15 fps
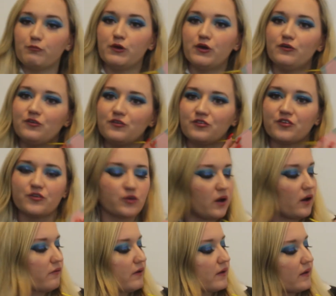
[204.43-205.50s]
beautiful
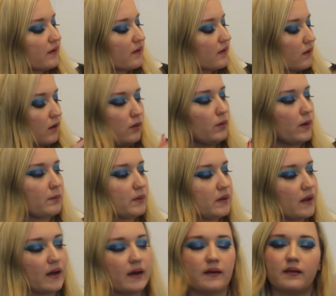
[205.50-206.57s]
diary that says Oh Happy
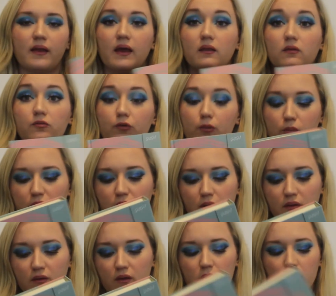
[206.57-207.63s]
Days. It's from
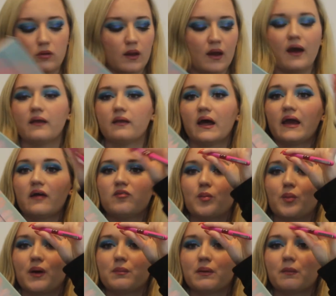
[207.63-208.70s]
Wilkinson's and I have a
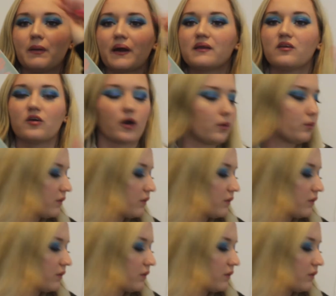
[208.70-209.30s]
bright pink pen to go